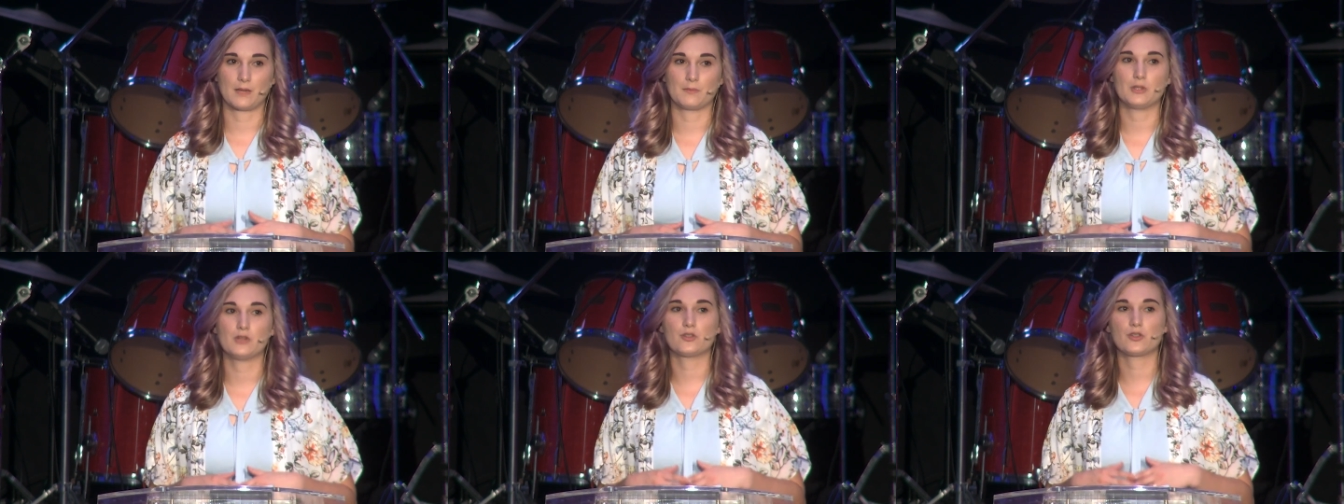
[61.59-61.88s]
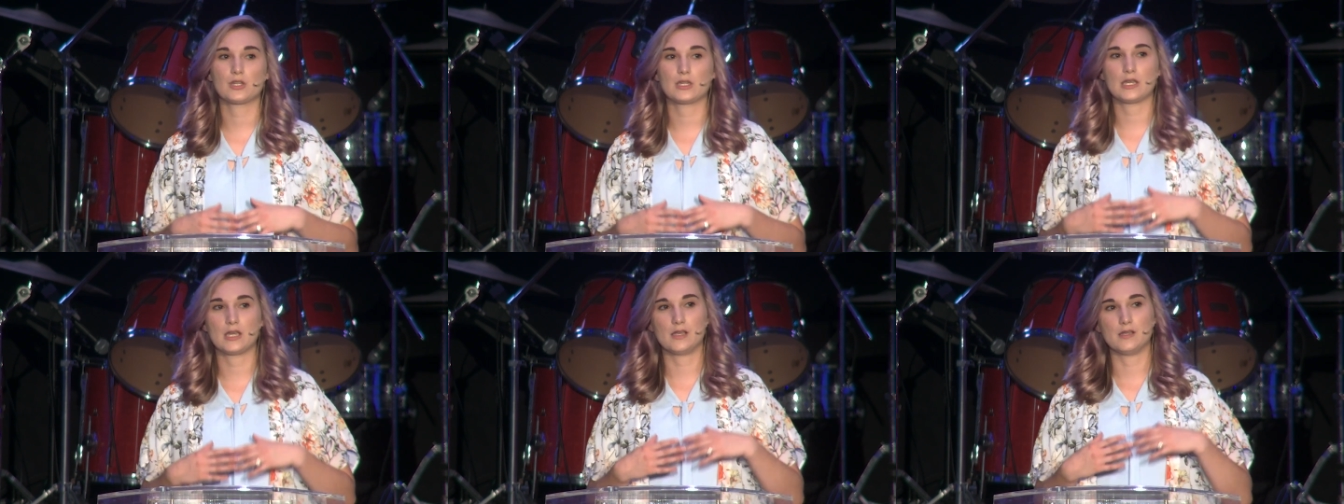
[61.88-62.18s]
I'm
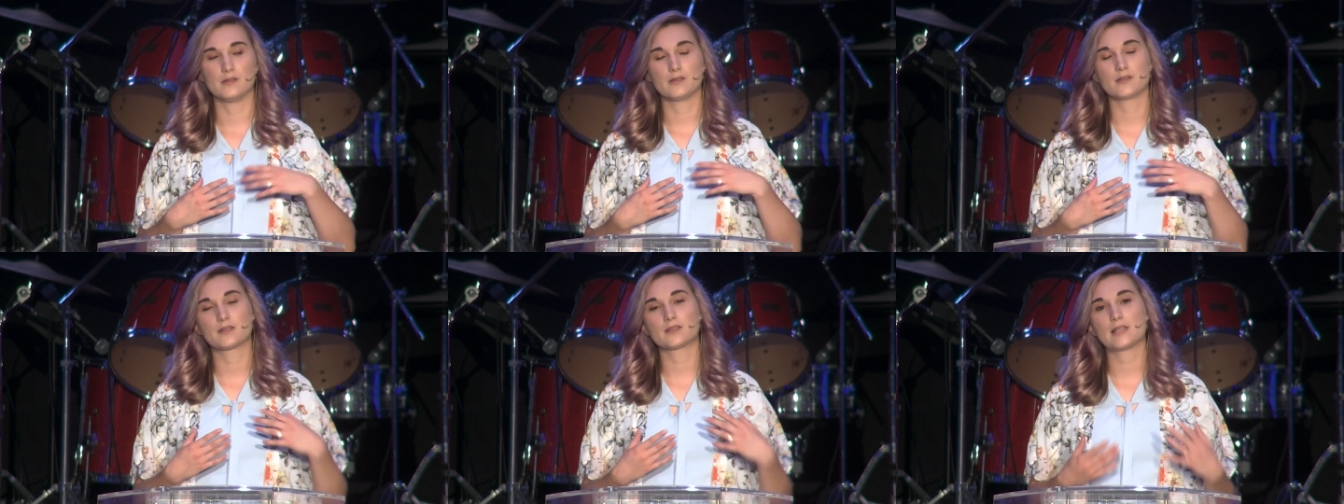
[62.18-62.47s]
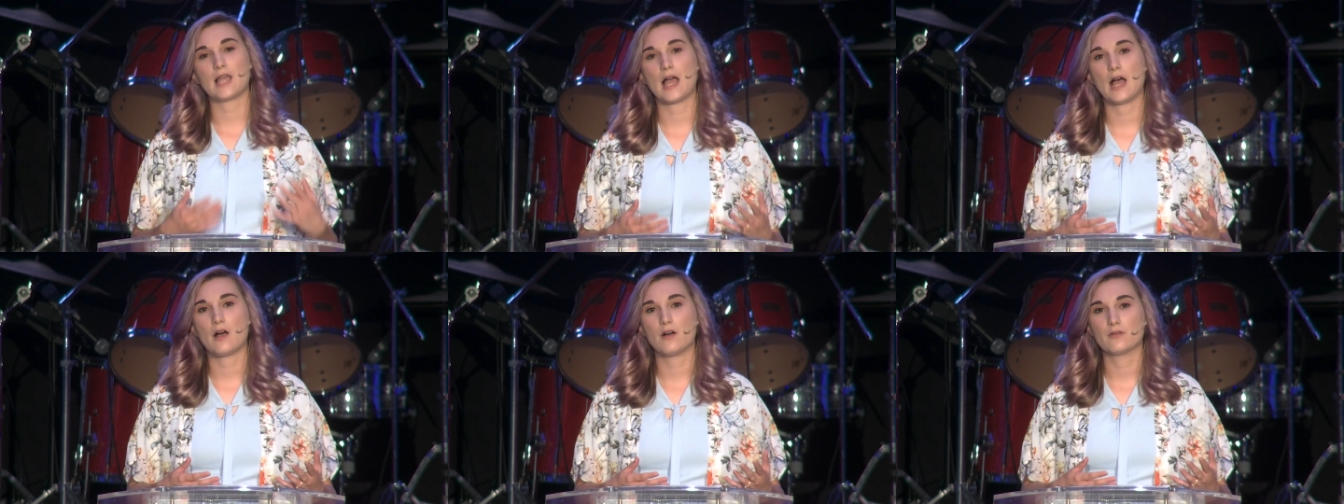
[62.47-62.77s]
usually in
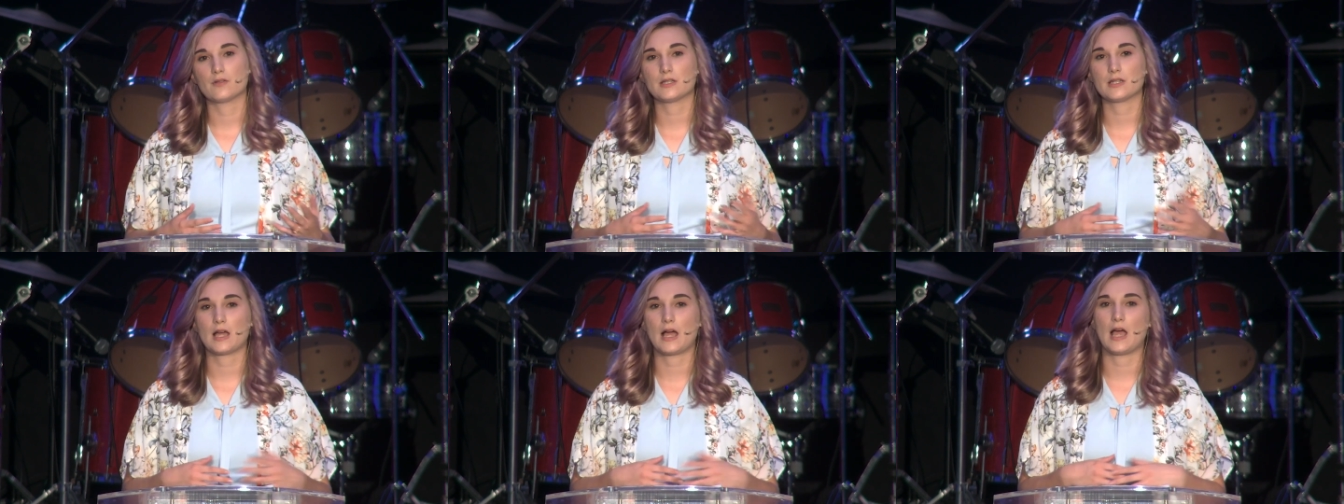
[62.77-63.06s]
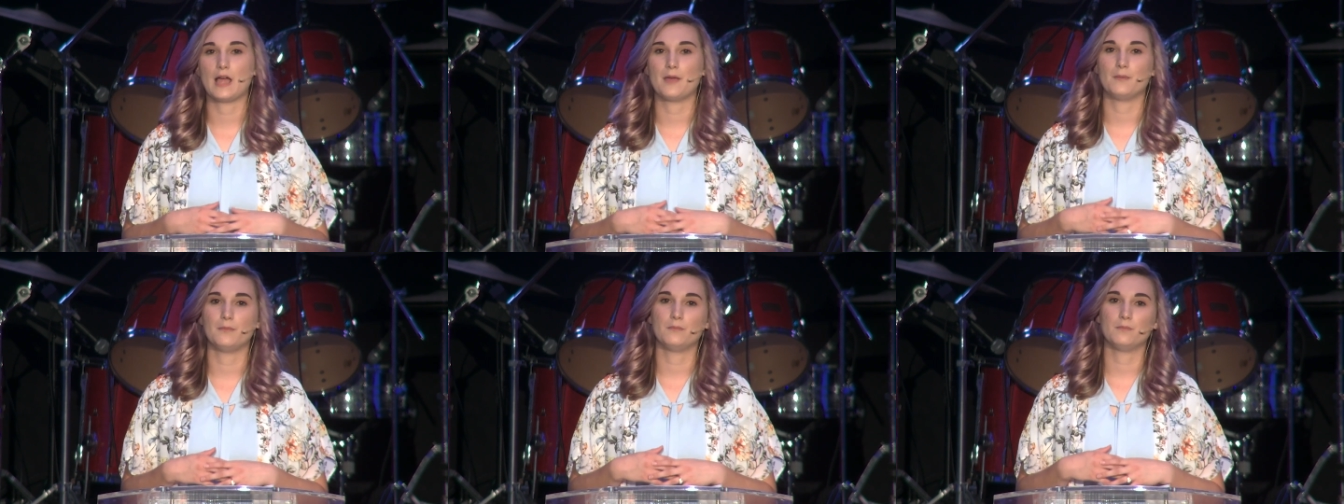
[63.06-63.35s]
sound,
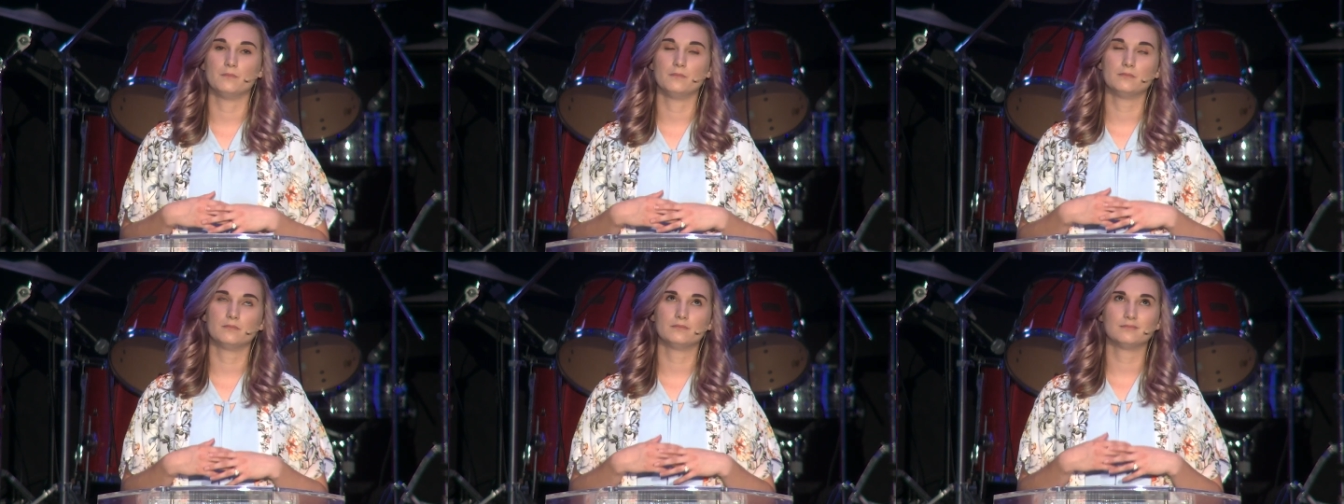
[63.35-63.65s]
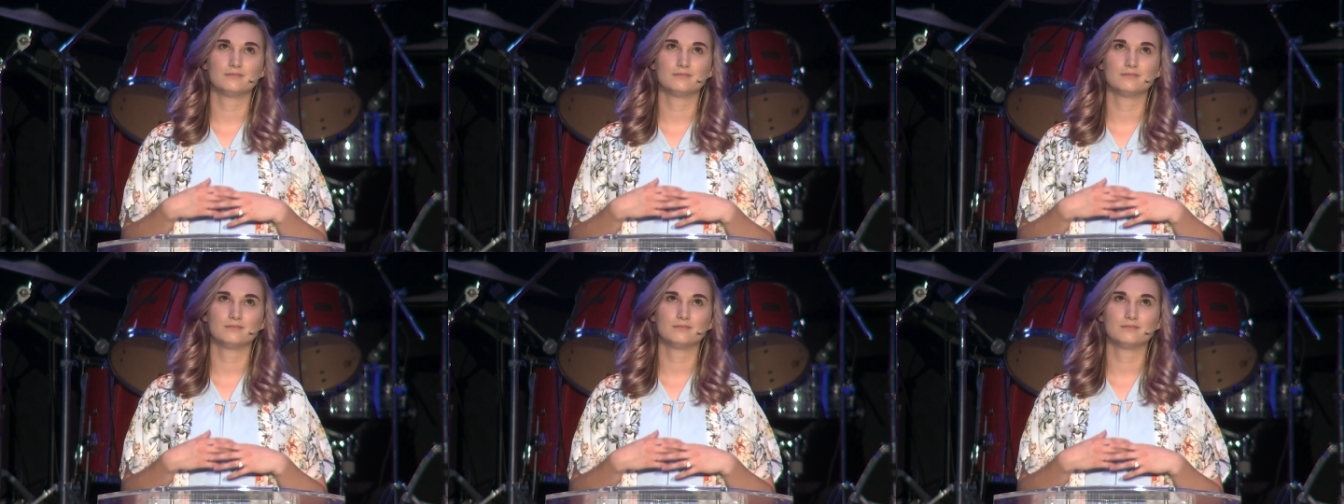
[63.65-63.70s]
I'm